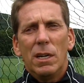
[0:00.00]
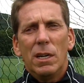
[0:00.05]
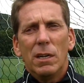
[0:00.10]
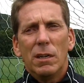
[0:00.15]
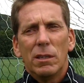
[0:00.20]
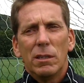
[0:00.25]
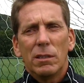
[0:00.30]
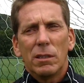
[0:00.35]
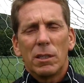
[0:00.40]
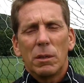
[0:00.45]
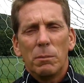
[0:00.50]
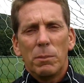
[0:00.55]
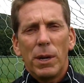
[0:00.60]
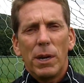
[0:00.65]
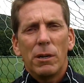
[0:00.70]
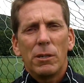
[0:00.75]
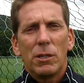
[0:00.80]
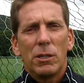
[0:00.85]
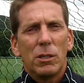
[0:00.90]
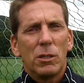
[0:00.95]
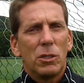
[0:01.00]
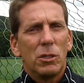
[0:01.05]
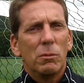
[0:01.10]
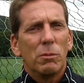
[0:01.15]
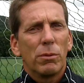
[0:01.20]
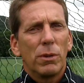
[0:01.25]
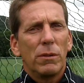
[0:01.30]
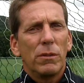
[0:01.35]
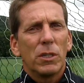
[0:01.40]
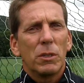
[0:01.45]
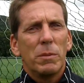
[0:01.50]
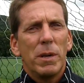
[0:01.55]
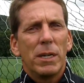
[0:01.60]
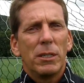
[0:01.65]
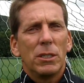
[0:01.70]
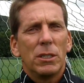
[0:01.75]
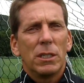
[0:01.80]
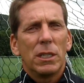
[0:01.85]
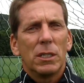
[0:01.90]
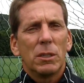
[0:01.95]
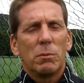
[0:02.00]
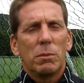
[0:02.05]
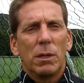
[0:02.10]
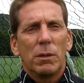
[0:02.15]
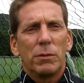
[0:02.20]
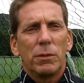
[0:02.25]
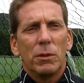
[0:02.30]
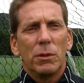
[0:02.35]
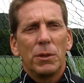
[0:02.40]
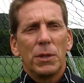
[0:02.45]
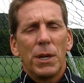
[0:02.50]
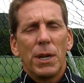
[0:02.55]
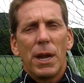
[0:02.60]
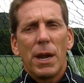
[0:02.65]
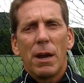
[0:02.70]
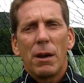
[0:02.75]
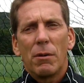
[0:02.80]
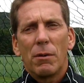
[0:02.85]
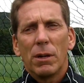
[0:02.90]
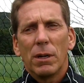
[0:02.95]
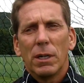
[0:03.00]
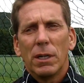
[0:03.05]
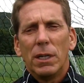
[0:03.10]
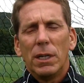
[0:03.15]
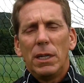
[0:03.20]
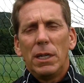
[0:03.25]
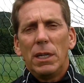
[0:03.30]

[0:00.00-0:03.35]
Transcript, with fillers: Uh, compared to the two previous matches against Buffalo and Niagara.